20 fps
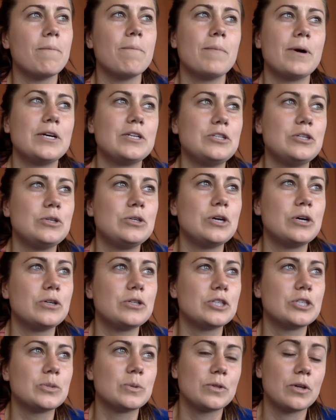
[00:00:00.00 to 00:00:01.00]
my two
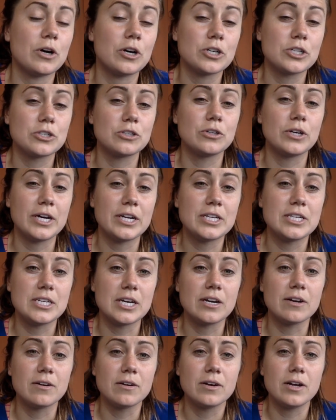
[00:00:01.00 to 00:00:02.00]
coaches with Arsenal had
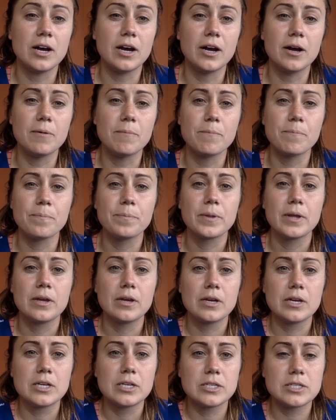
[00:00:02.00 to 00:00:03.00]
done
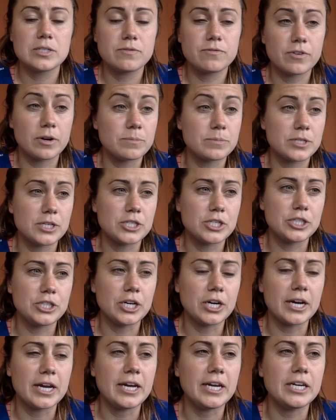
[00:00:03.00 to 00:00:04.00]
from such a
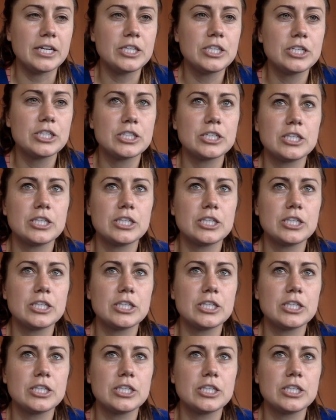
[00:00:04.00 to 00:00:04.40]
young age.